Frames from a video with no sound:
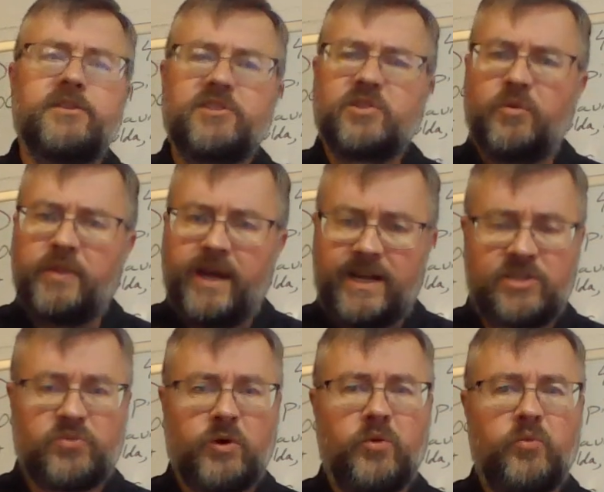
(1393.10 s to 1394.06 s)
So
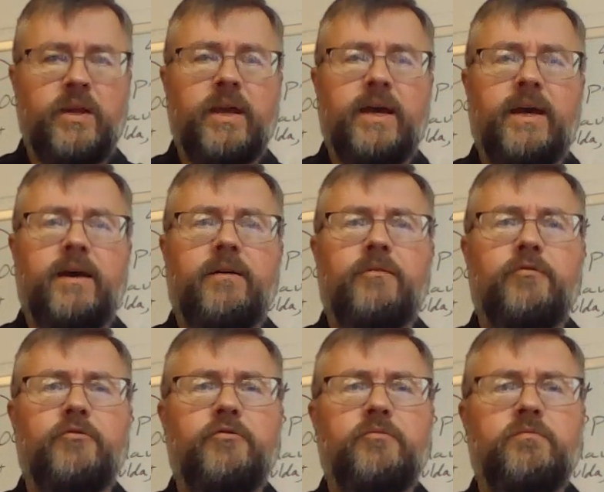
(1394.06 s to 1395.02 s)
that's what we
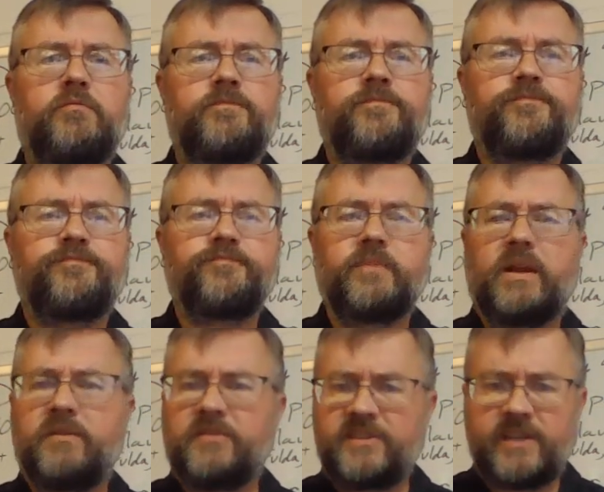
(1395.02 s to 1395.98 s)
have.
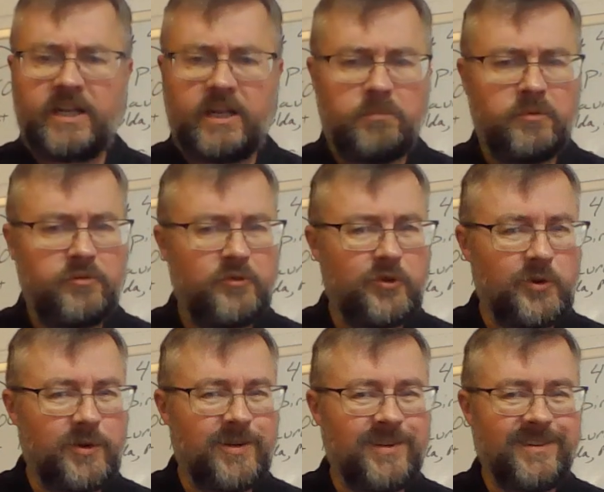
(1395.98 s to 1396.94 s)
I've said it
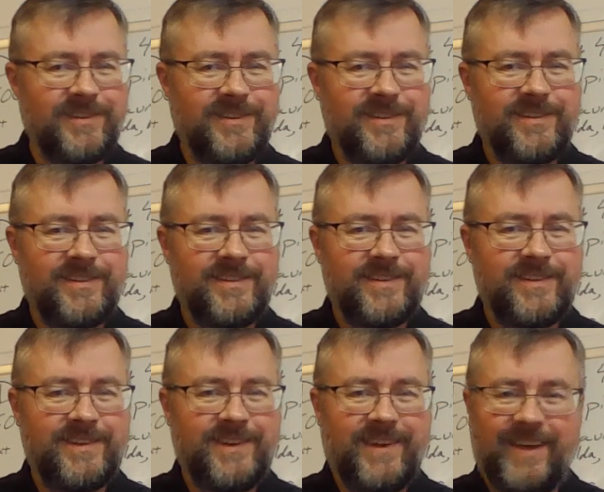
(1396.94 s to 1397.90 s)
before,
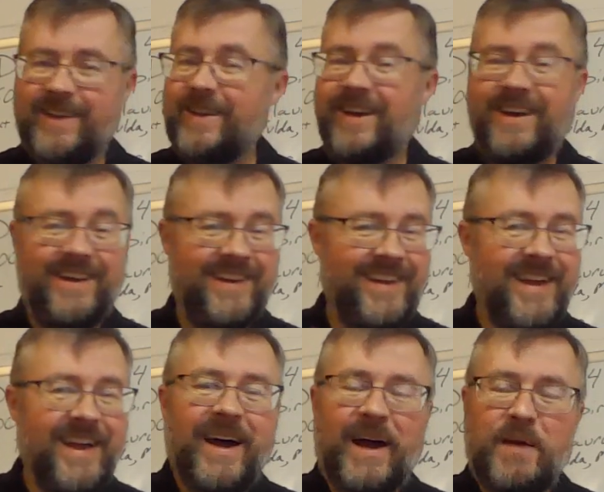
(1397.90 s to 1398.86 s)
and
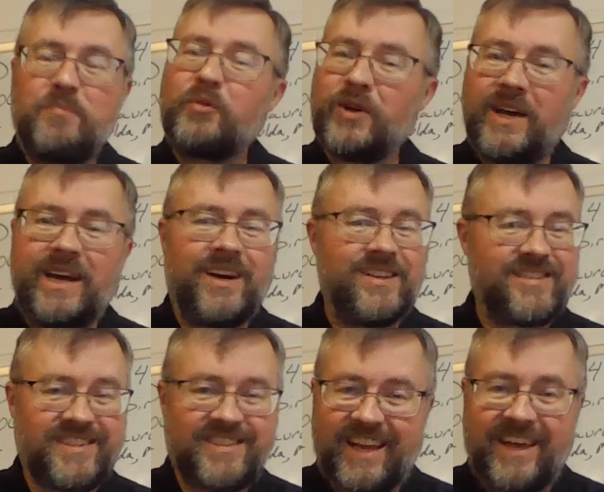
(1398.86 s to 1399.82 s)
I pray I'll
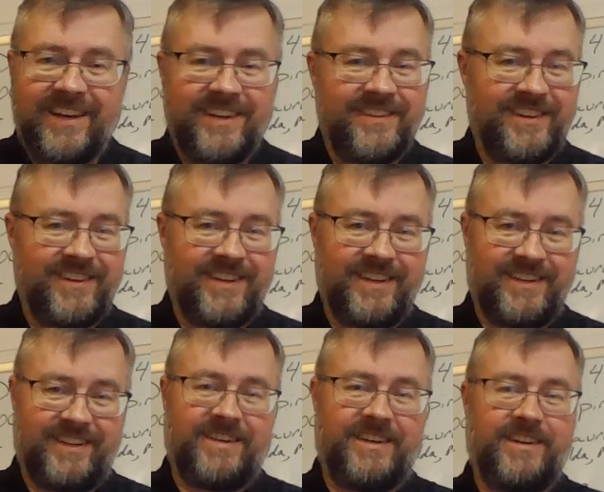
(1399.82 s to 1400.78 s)
say it until I
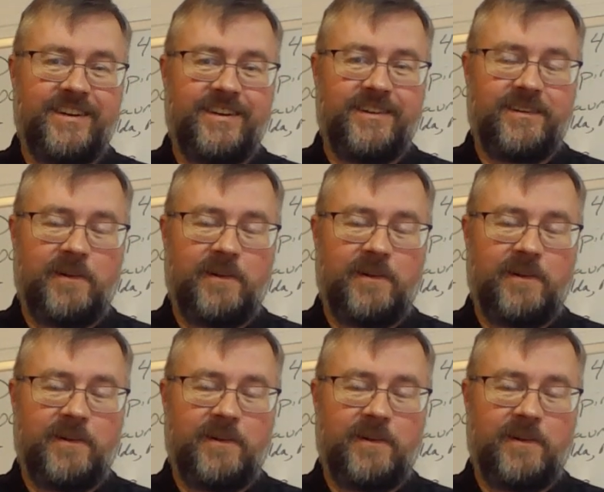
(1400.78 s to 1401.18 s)
die.